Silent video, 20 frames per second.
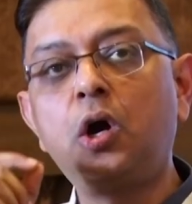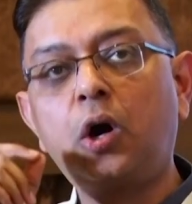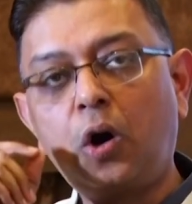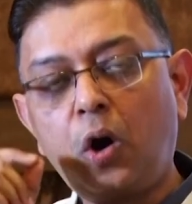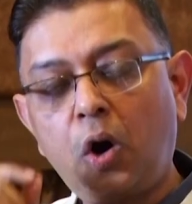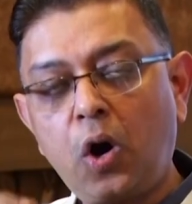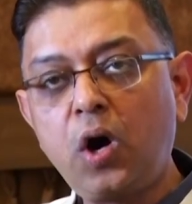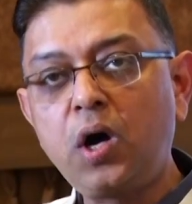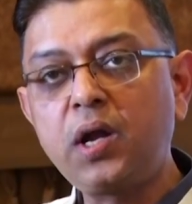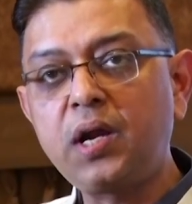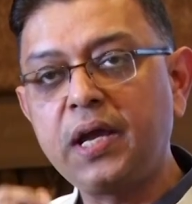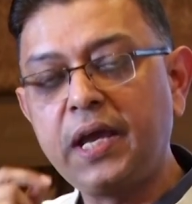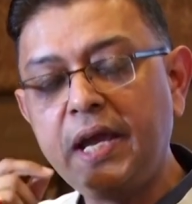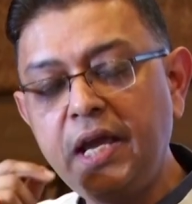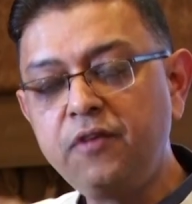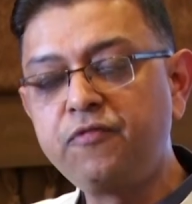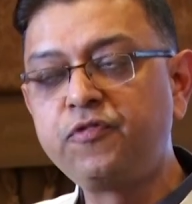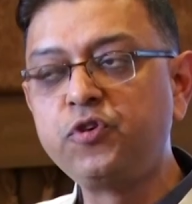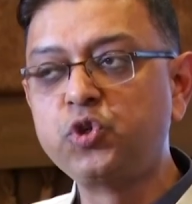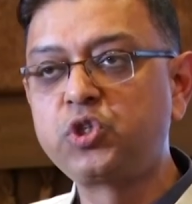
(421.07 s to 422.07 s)
or
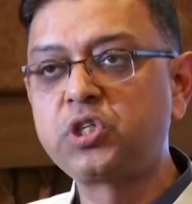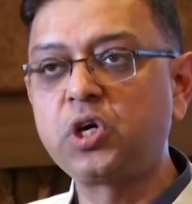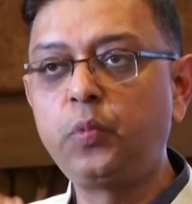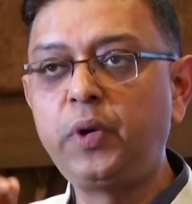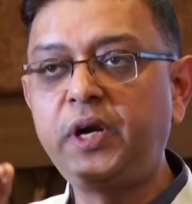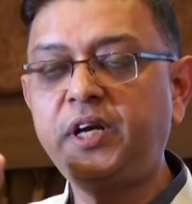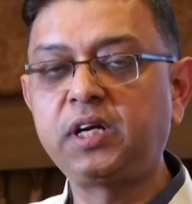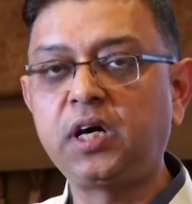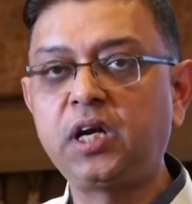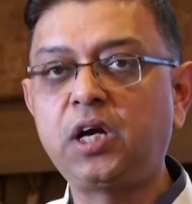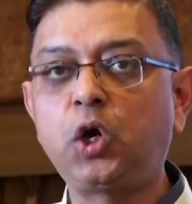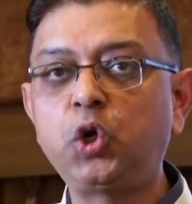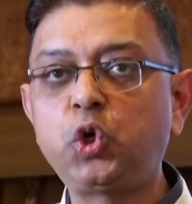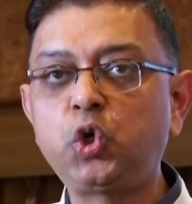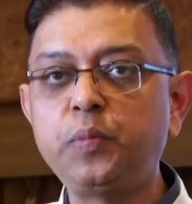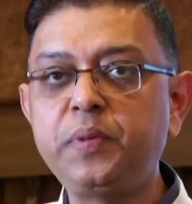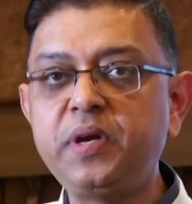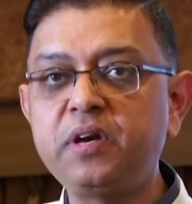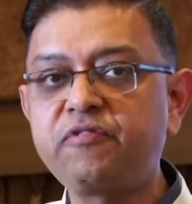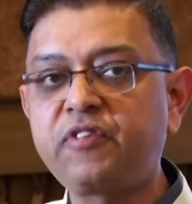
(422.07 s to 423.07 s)
in future will turn out
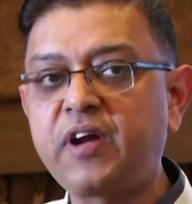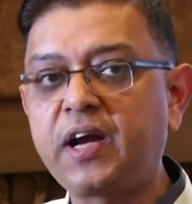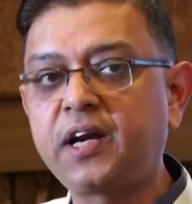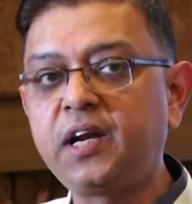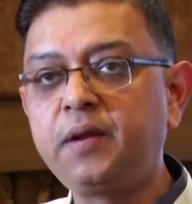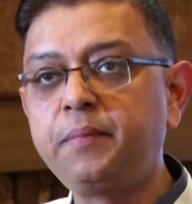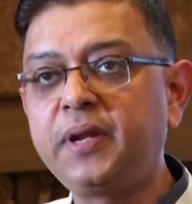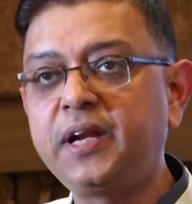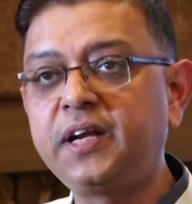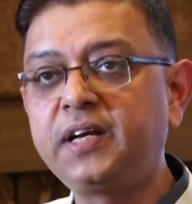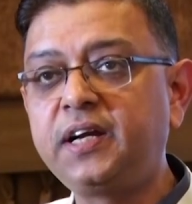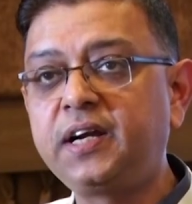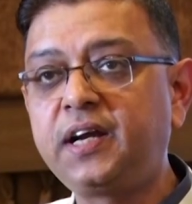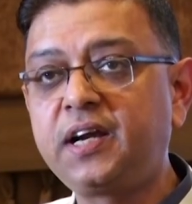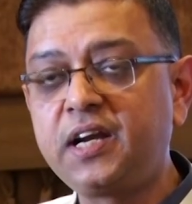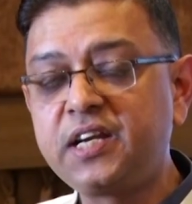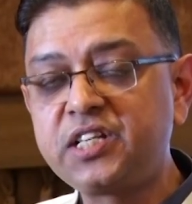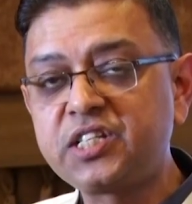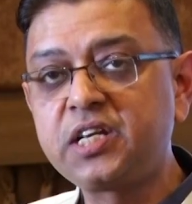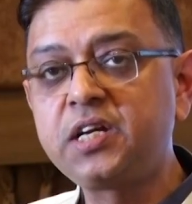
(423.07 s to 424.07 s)
to be a frankly malignant
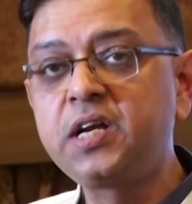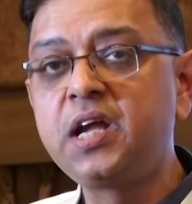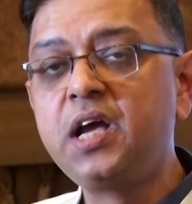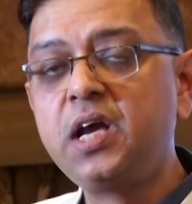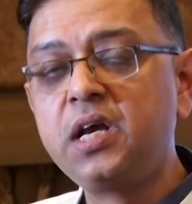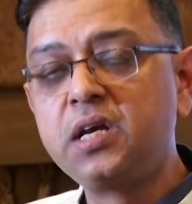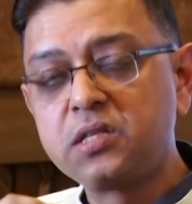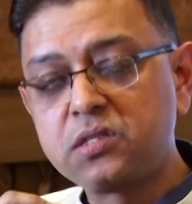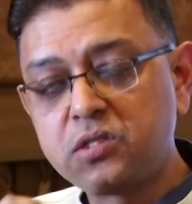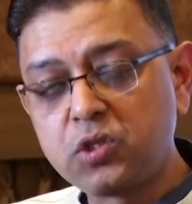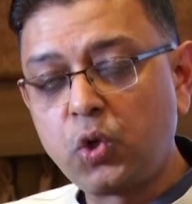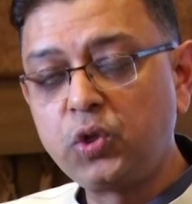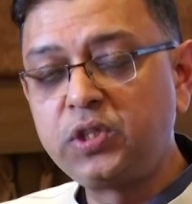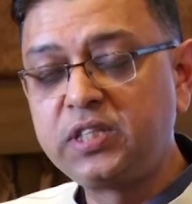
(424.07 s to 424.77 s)
lesion. So